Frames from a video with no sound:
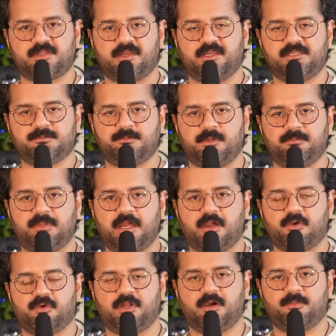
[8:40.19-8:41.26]
that he's been
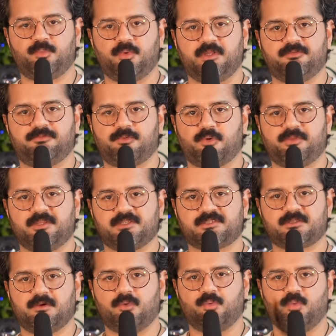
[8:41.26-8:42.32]
paired up with for
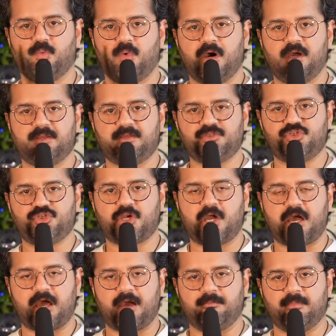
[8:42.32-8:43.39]
this one
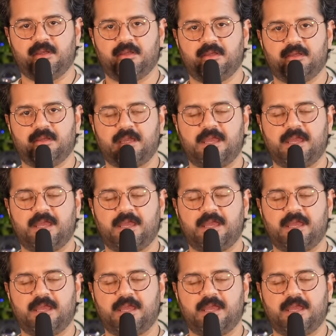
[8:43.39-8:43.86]
job,